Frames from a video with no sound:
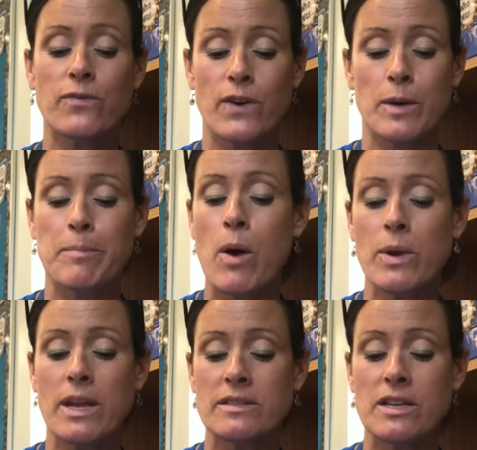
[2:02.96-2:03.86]
fur
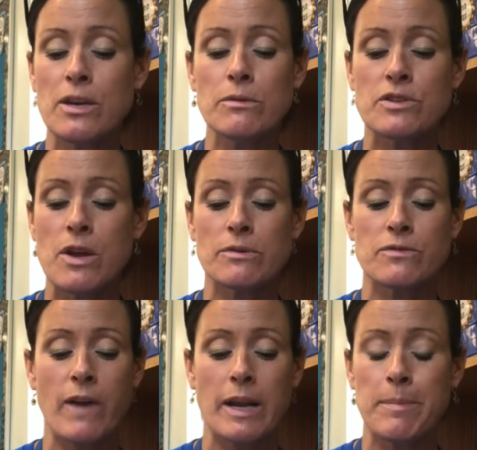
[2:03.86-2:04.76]
poking his huge nose
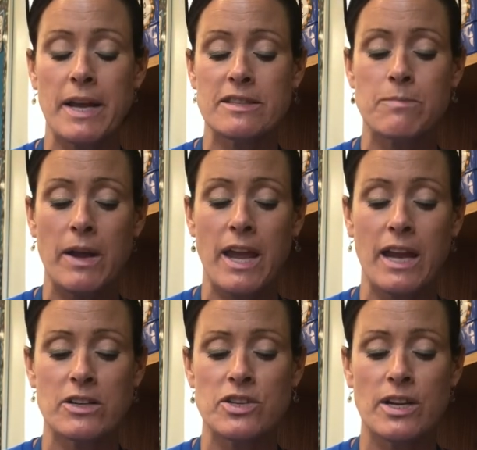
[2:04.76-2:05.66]
right up against my
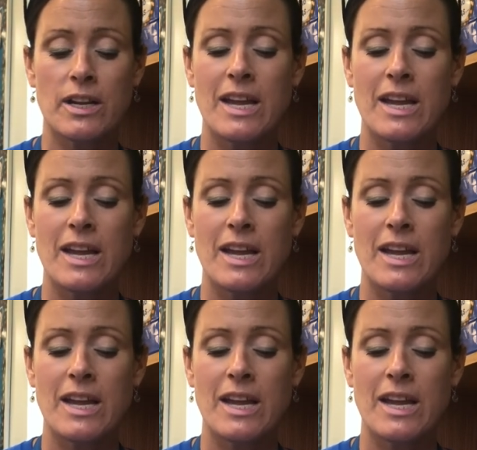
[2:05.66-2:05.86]
cage.